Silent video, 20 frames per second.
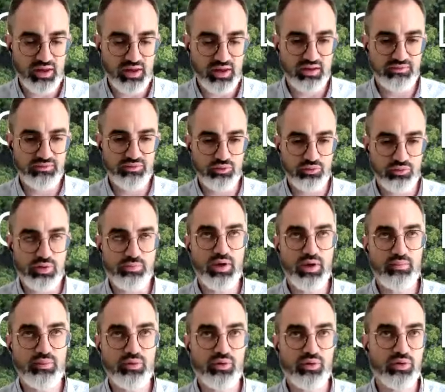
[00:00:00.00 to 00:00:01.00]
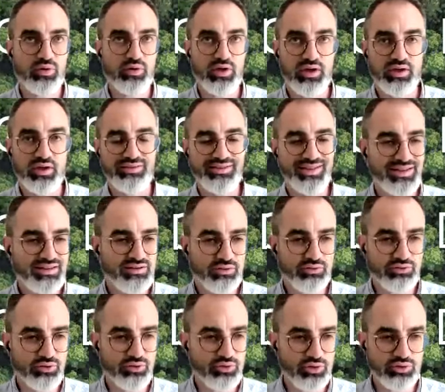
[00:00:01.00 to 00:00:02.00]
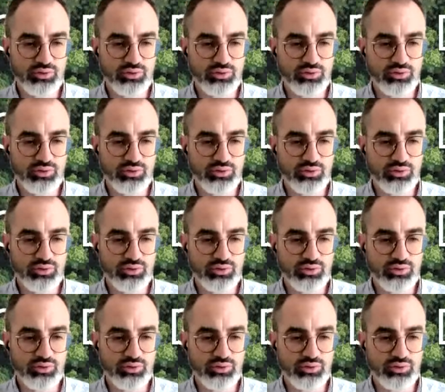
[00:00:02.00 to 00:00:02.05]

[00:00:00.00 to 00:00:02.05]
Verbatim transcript: if you remember, 10 years ago,